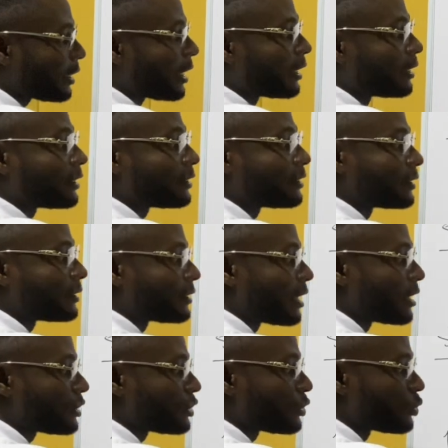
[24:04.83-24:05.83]
and this is
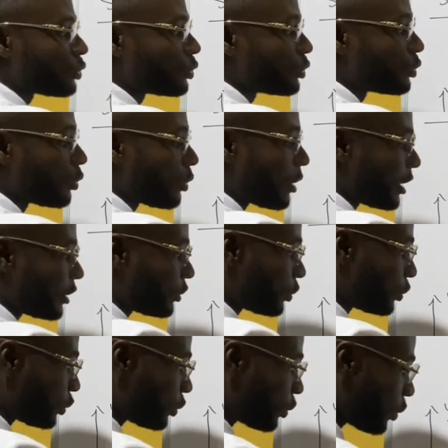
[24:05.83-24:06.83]
S2,
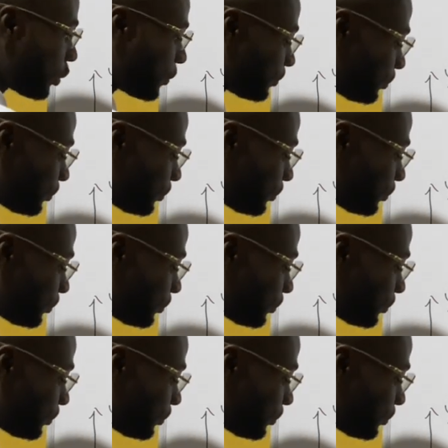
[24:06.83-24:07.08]
Y2. So